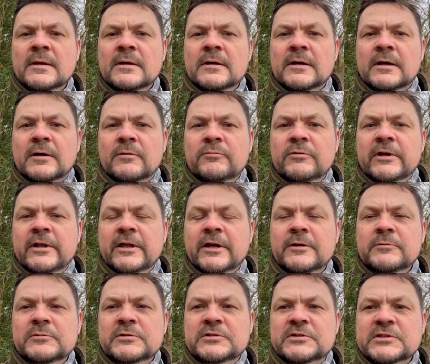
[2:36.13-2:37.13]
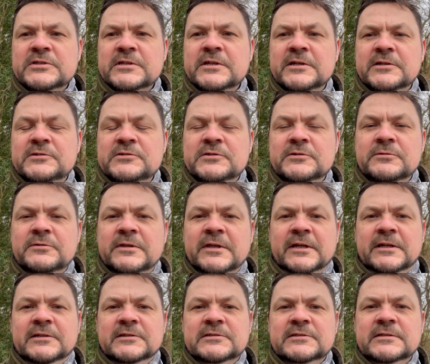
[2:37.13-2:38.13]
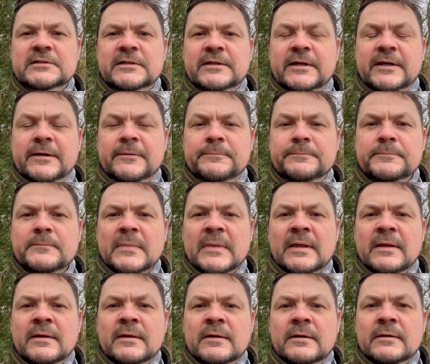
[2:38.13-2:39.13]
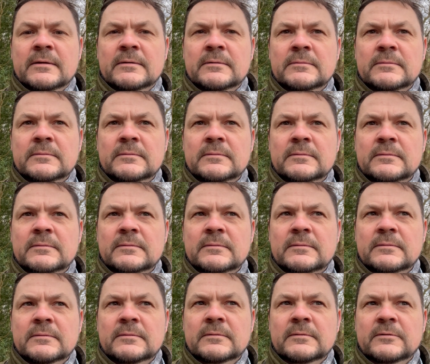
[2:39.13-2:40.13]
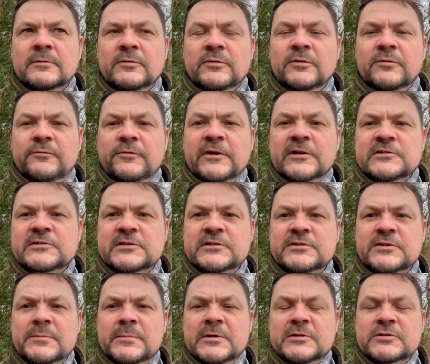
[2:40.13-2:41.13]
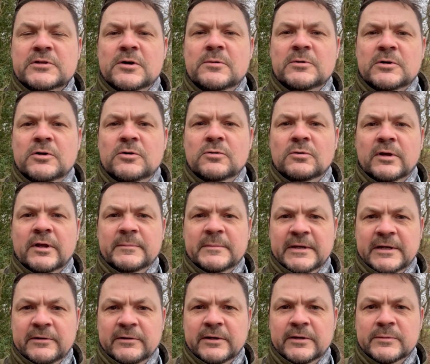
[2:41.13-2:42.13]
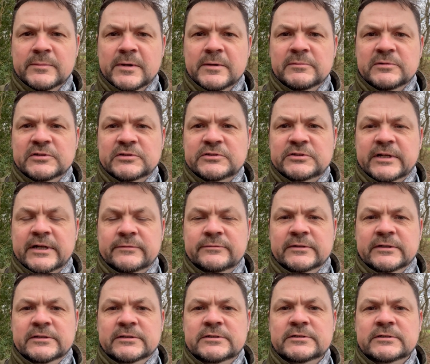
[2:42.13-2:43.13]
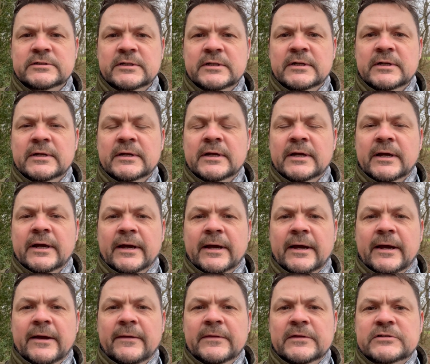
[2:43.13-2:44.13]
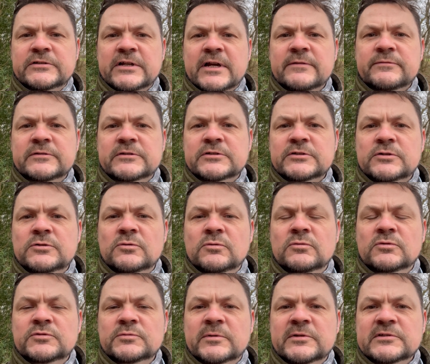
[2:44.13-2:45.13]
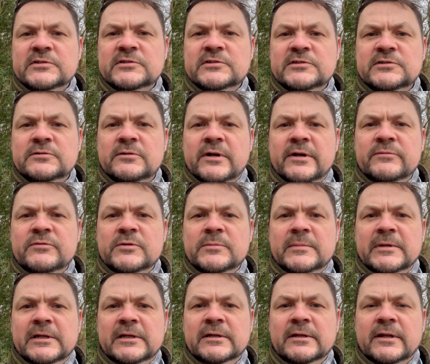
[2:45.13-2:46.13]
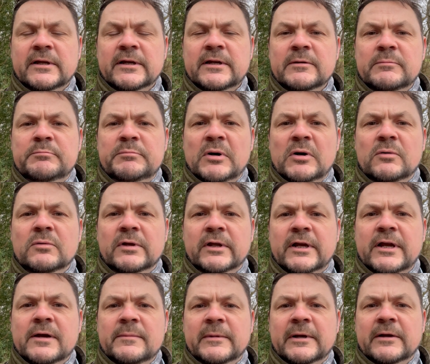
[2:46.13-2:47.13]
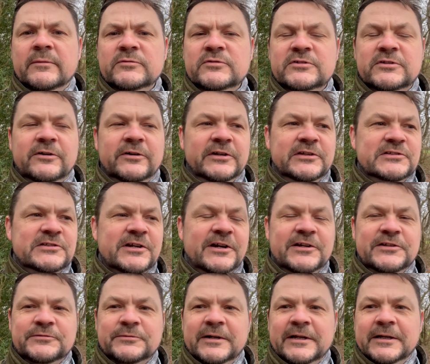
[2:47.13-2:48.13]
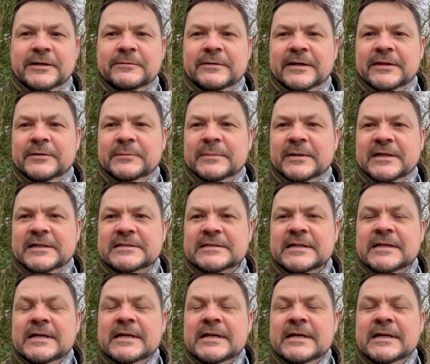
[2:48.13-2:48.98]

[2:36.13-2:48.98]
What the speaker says: I really hope you just heard two things. The first is the most common call I'm hearing at the moment is chaffinch. And the chaffinch call was once described to me like a bowler coming up to, sorry, Sky's running around the place.